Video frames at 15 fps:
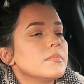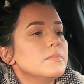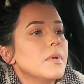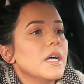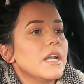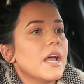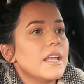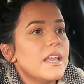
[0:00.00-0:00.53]

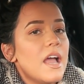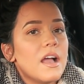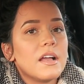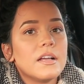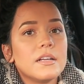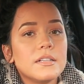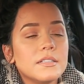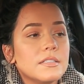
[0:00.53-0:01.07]
But yeah,
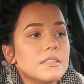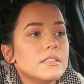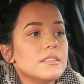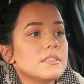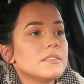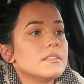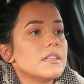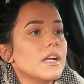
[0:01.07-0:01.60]

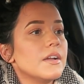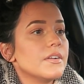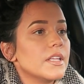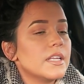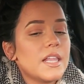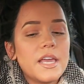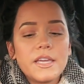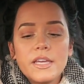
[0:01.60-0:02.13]
I
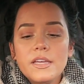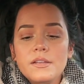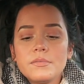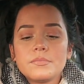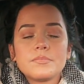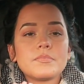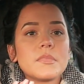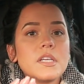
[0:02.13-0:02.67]
really like it.
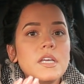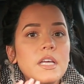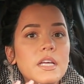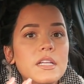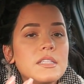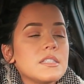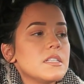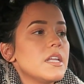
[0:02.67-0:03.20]

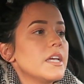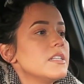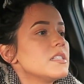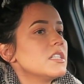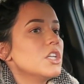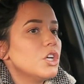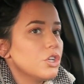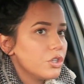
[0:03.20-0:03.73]
It's a nice
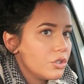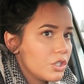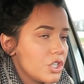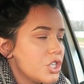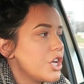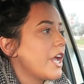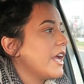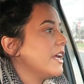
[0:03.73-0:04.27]
little
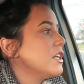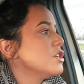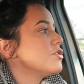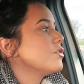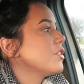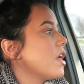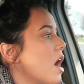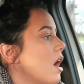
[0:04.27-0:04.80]
change
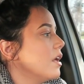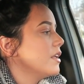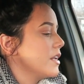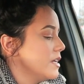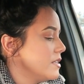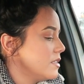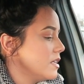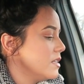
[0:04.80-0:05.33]
for the
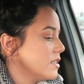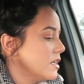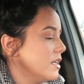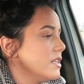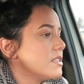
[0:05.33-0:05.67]
holiday season.